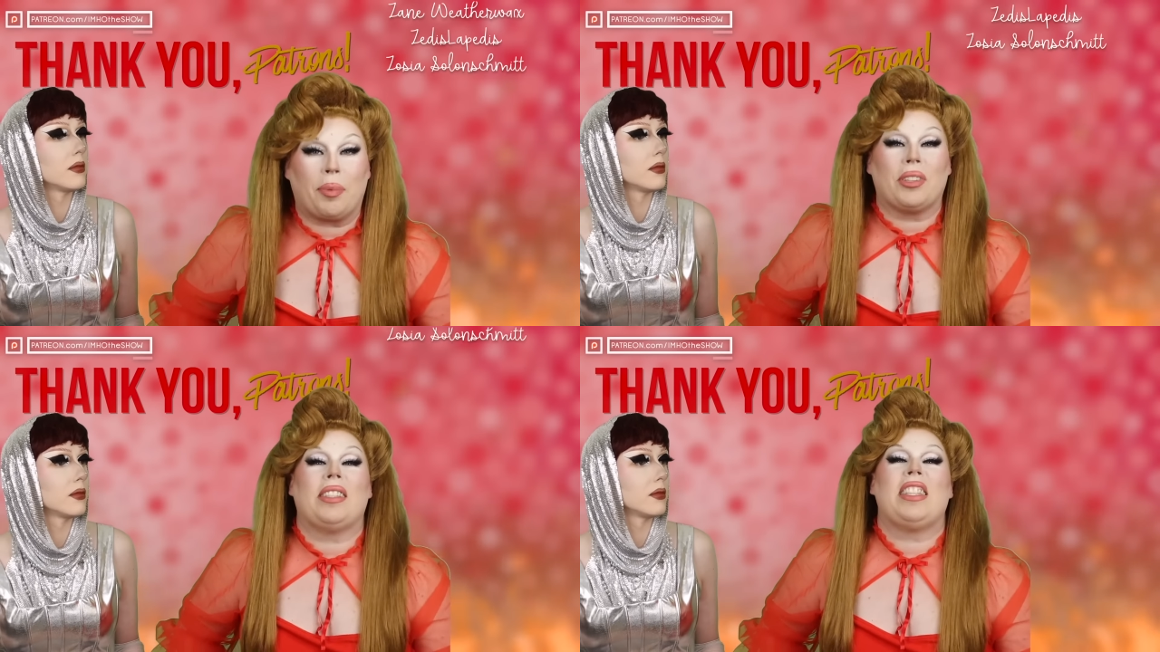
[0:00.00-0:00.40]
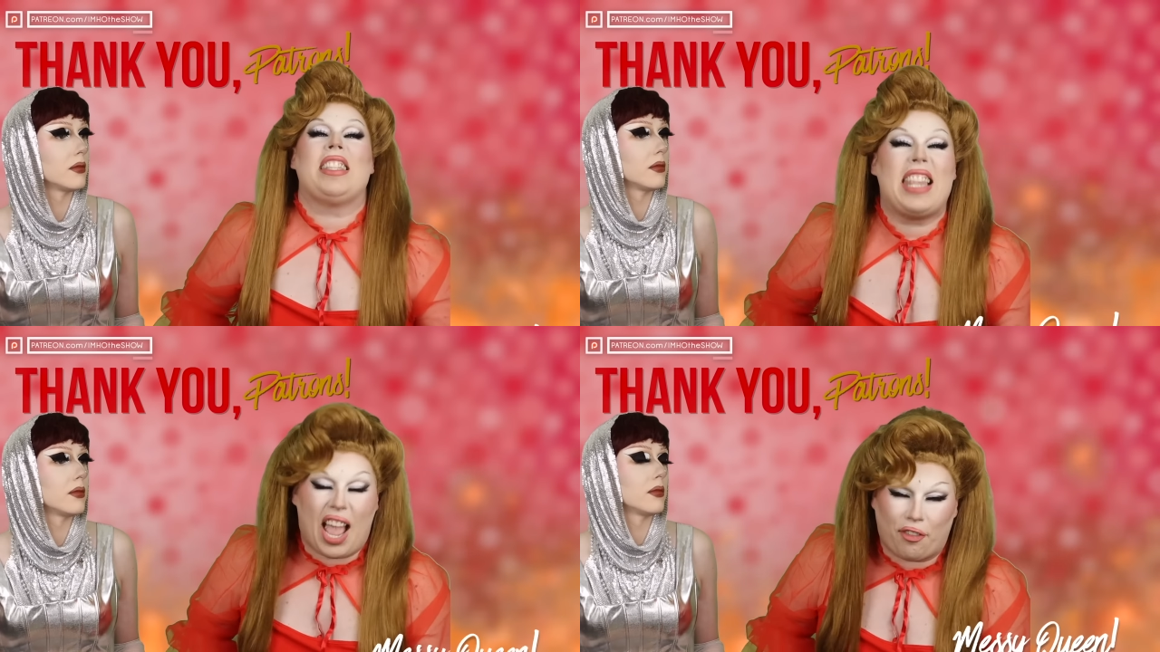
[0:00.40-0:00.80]
Speaker 1: I will
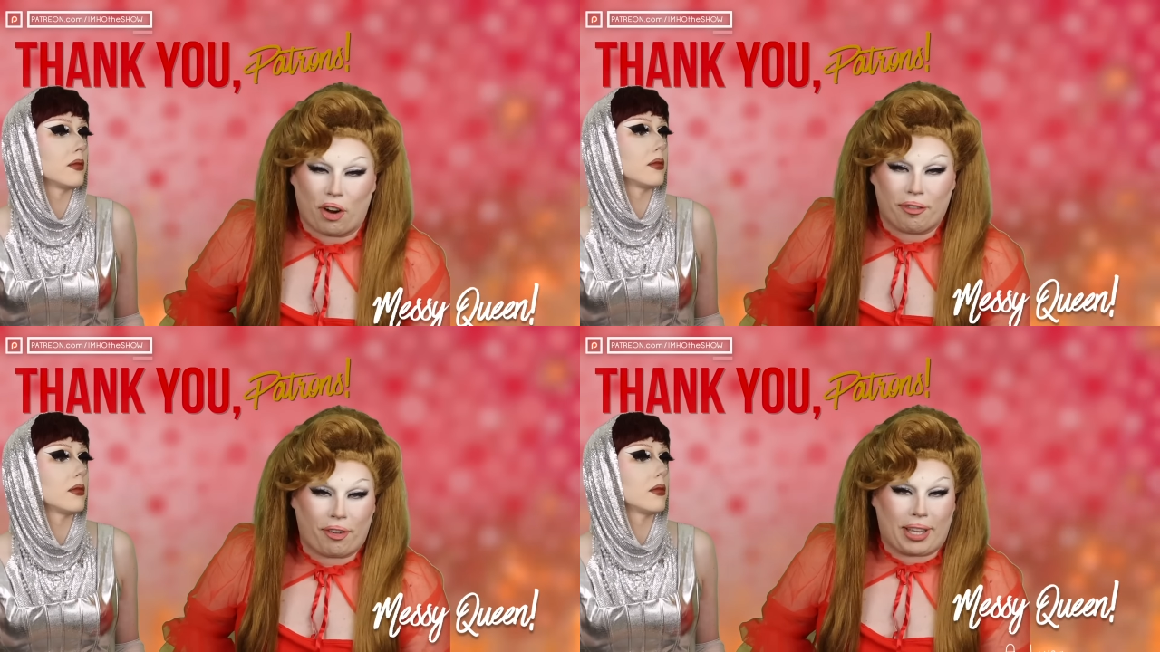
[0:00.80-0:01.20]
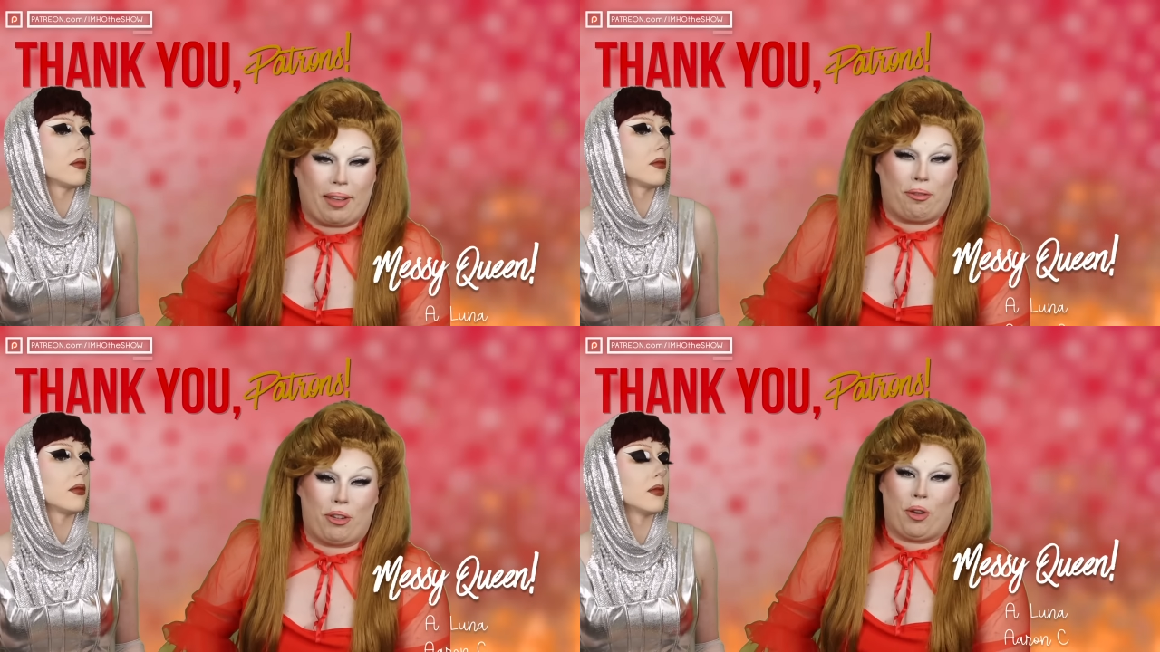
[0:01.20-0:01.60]
never
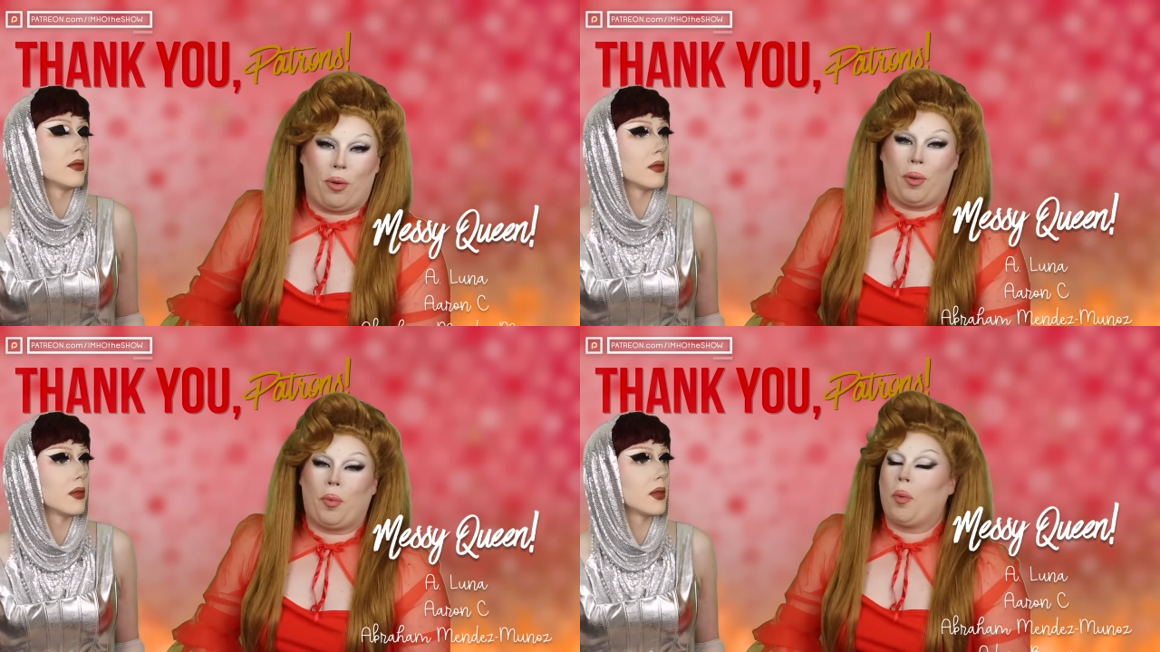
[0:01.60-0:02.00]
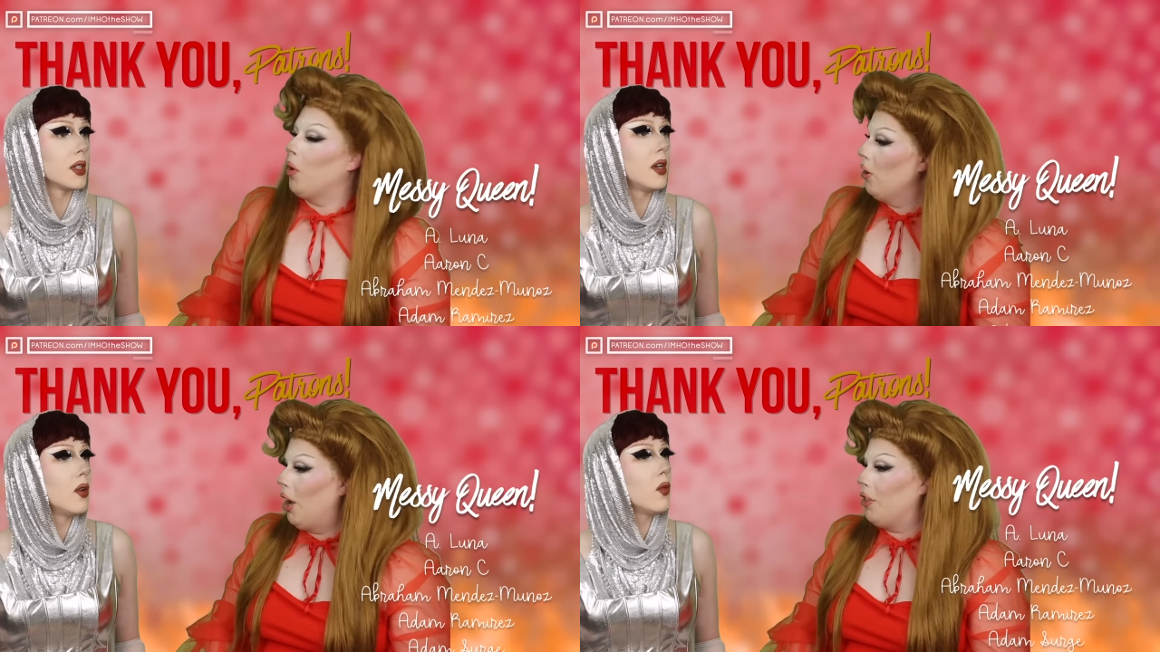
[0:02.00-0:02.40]
forgive you. And when
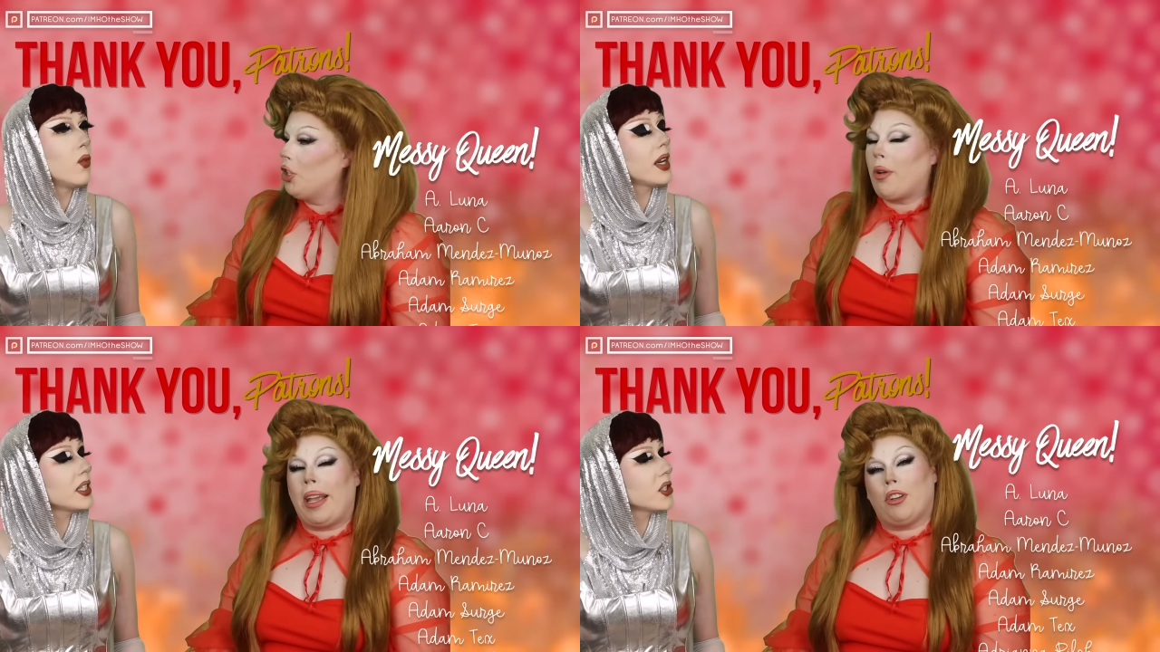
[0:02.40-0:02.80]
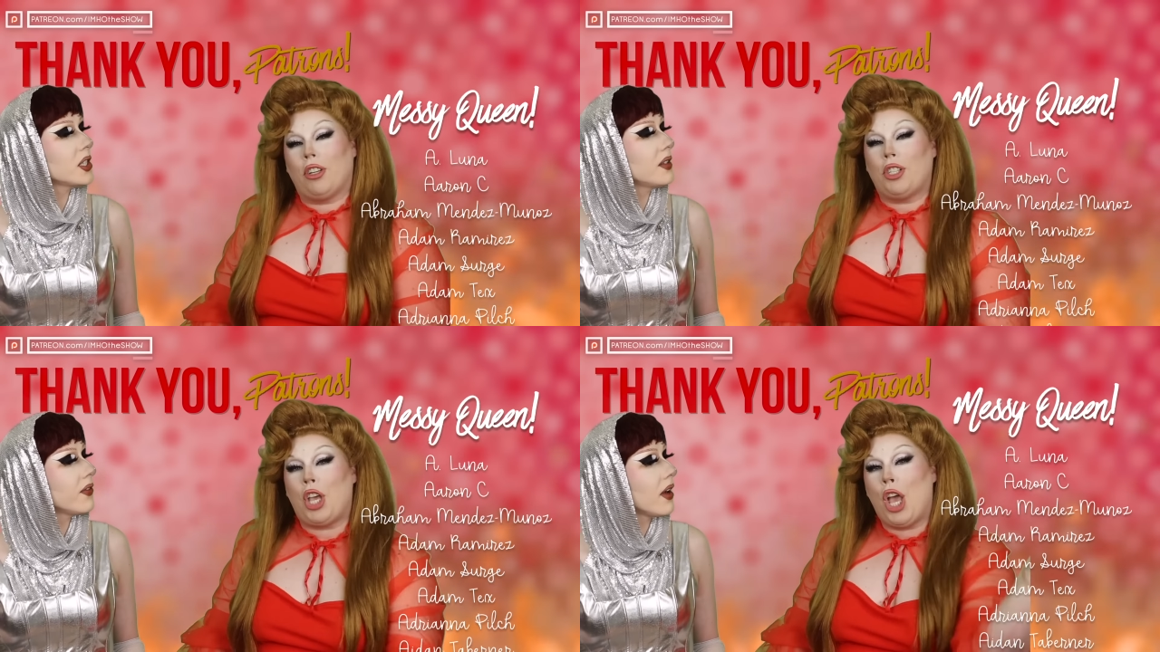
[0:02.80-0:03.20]
we're on the
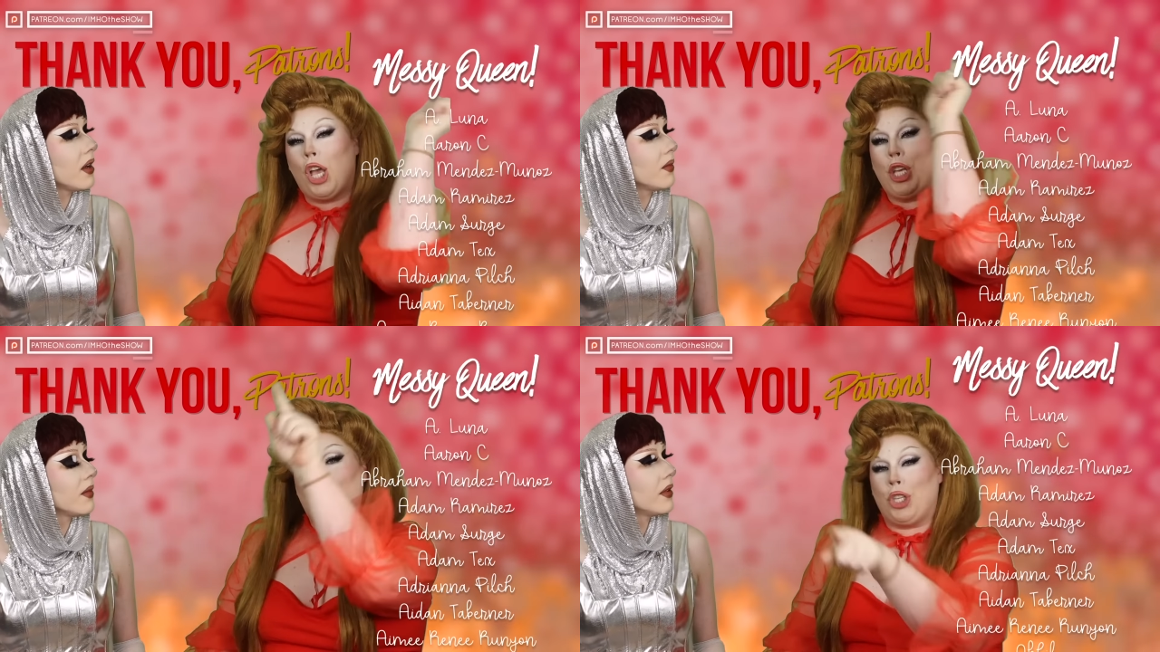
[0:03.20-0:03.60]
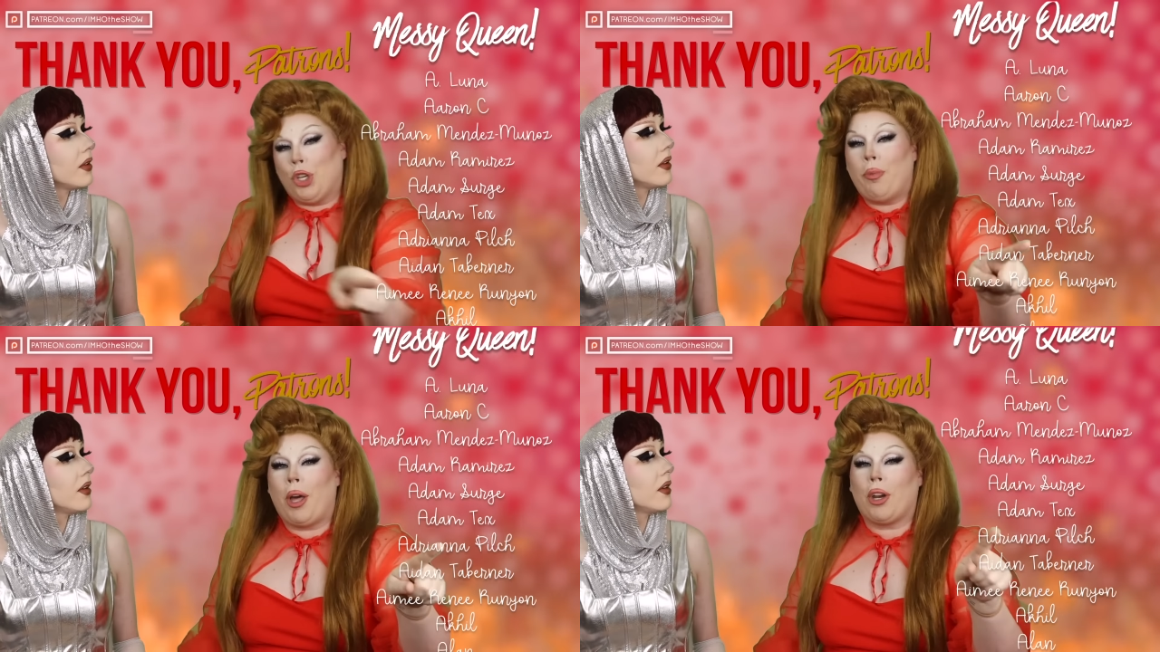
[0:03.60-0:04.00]
Traitors,
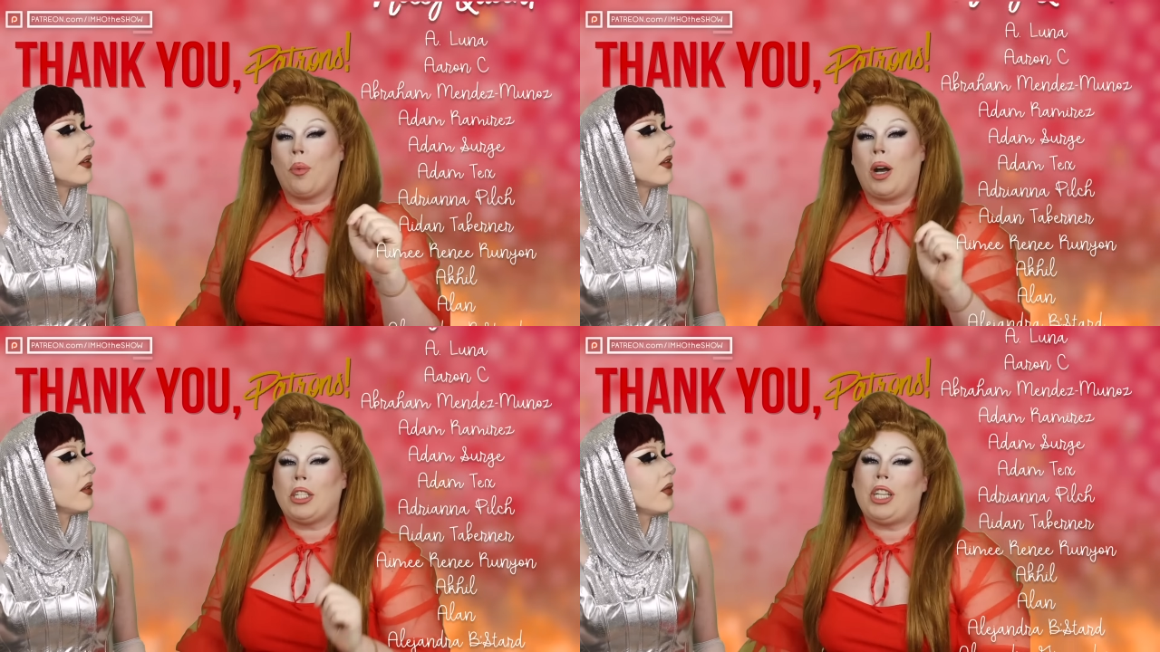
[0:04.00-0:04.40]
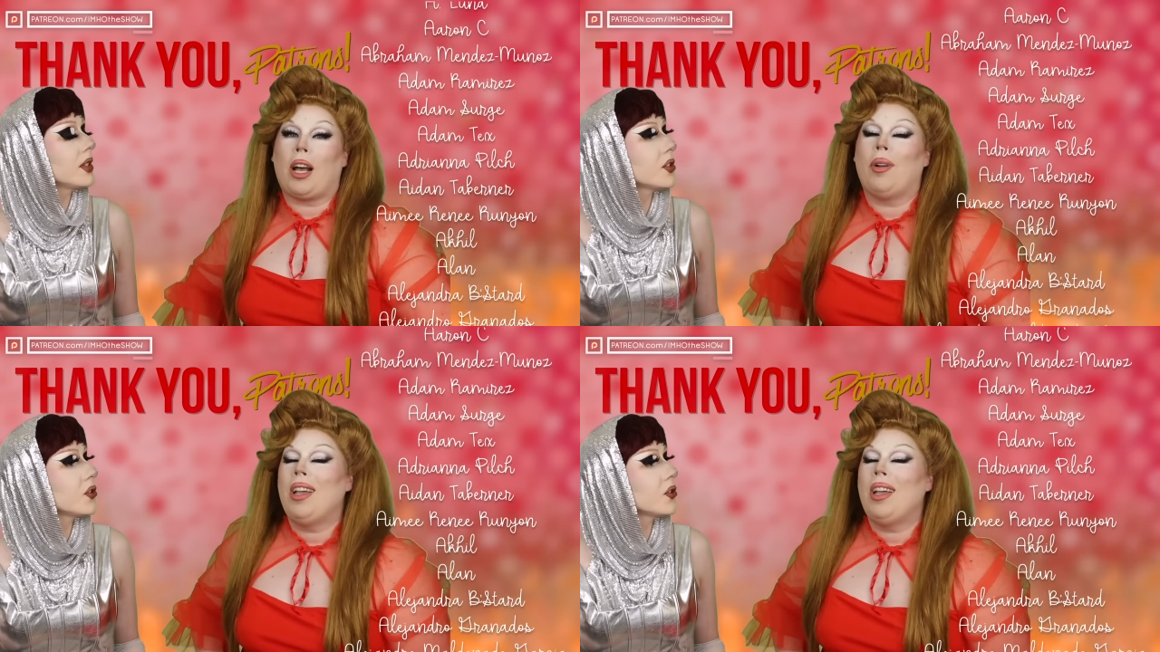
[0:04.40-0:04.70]
you better watch out.